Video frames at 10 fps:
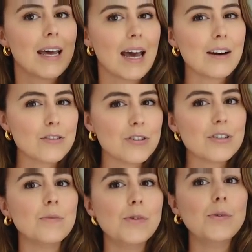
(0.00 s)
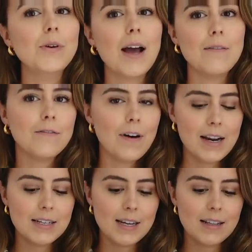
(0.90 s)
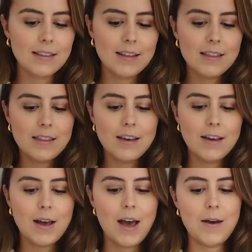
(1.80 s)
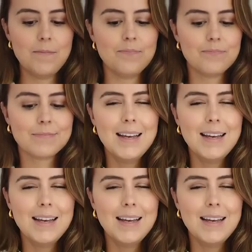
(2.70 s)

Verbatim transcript: extra small, I'm finding that the um,